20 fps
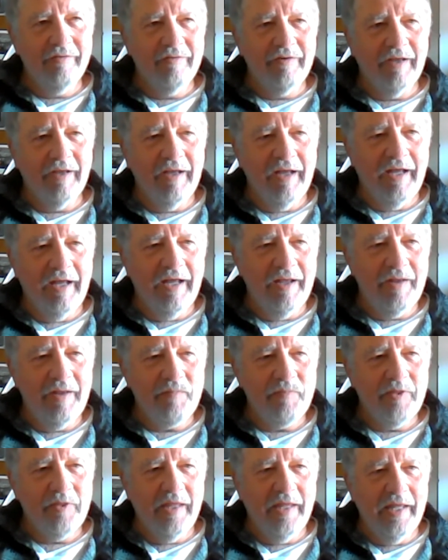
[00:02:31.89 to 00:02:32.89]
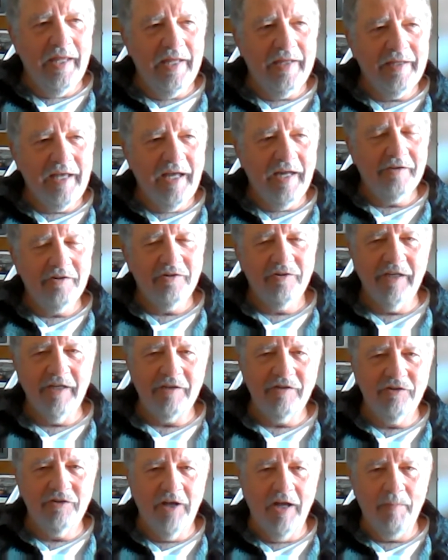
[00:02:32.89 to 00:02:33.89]
kind of
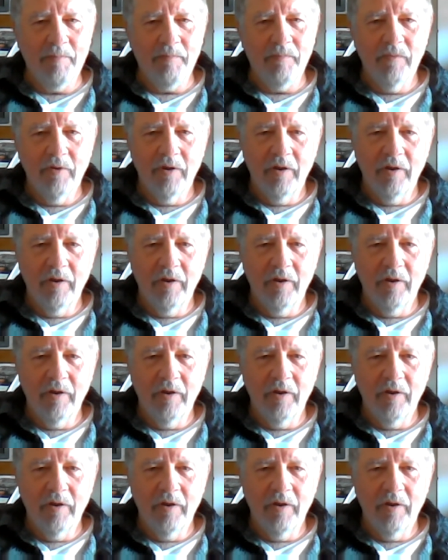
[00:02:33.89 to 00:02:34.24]
sets up